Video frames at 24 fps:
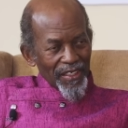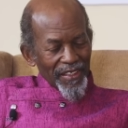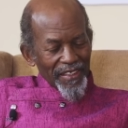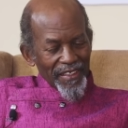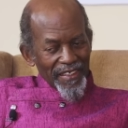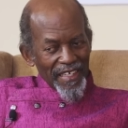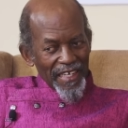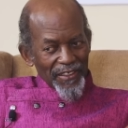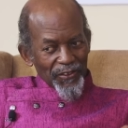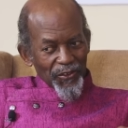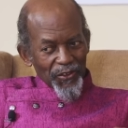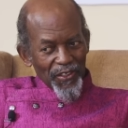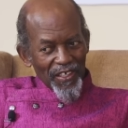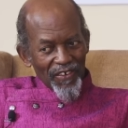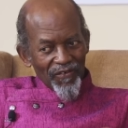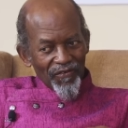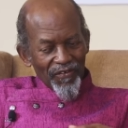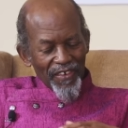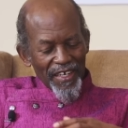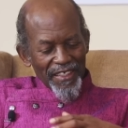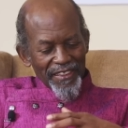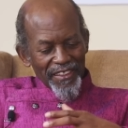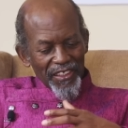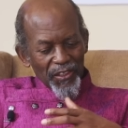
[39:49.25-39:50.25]
In actual
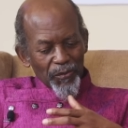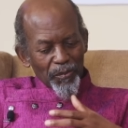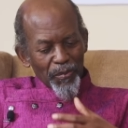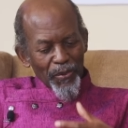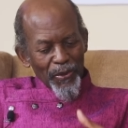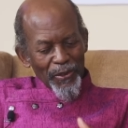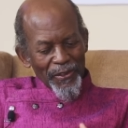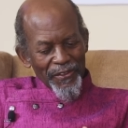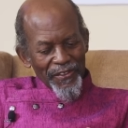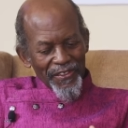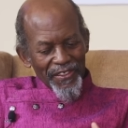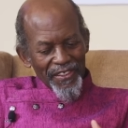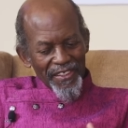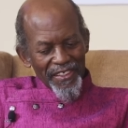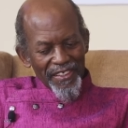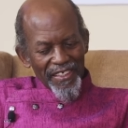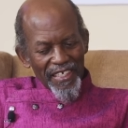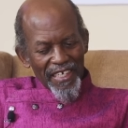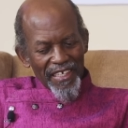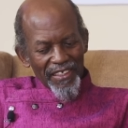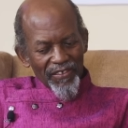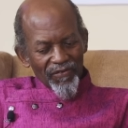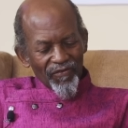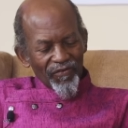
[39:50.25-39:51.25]
fact, it
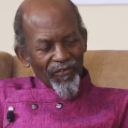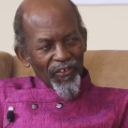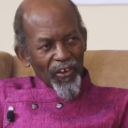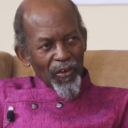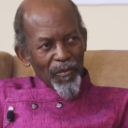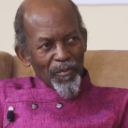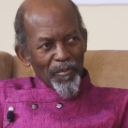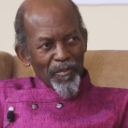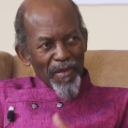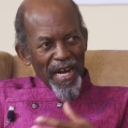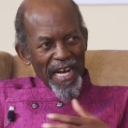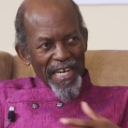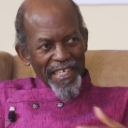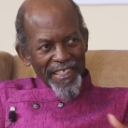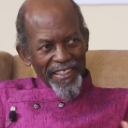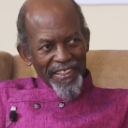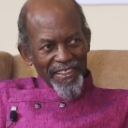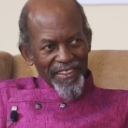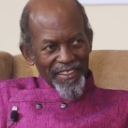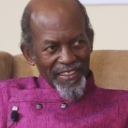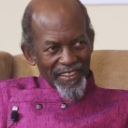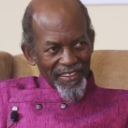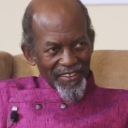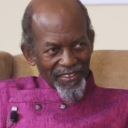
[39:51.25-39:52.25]
proceeded from
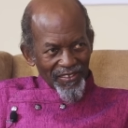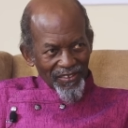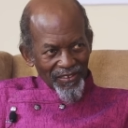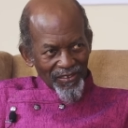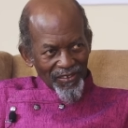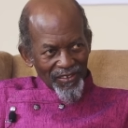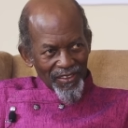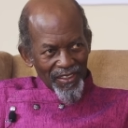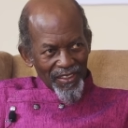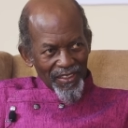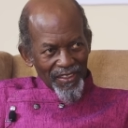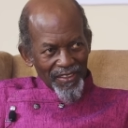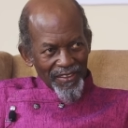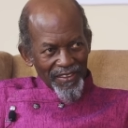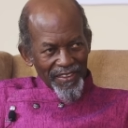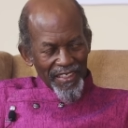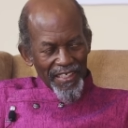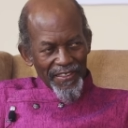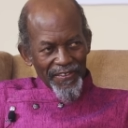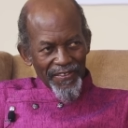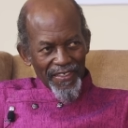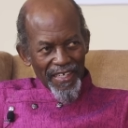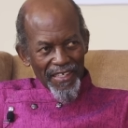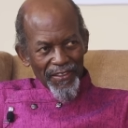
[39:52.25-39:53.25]
mind,
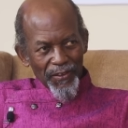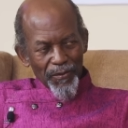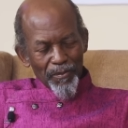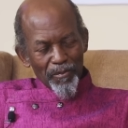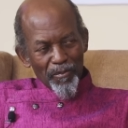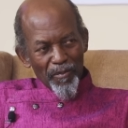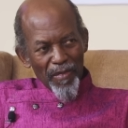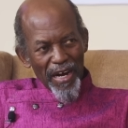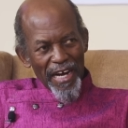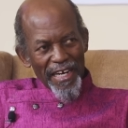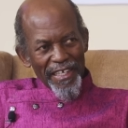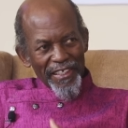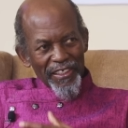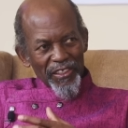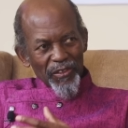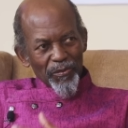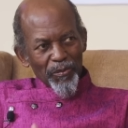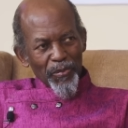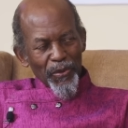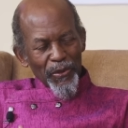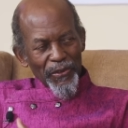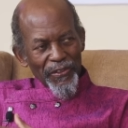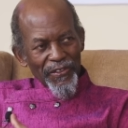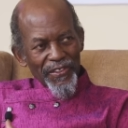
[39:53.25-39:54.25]
just as mind
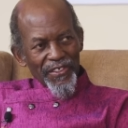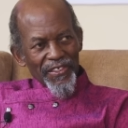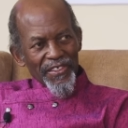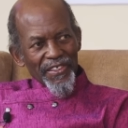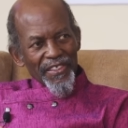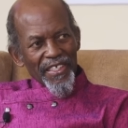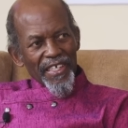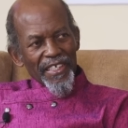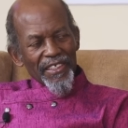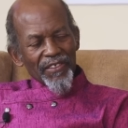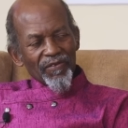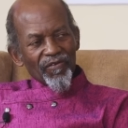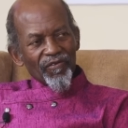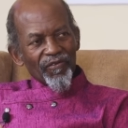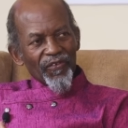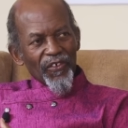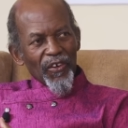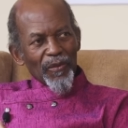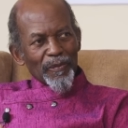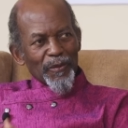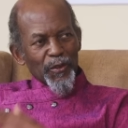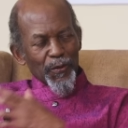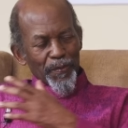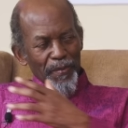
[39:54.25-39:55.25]
proceeded
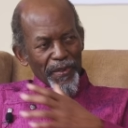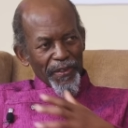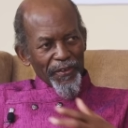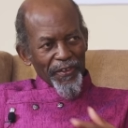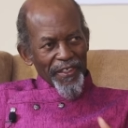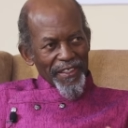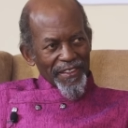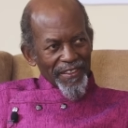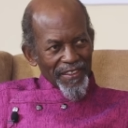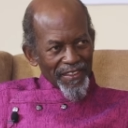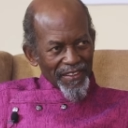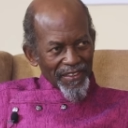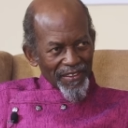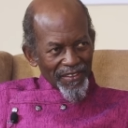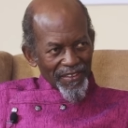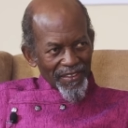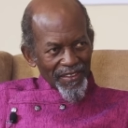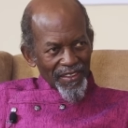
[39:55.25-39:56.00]
from spirit.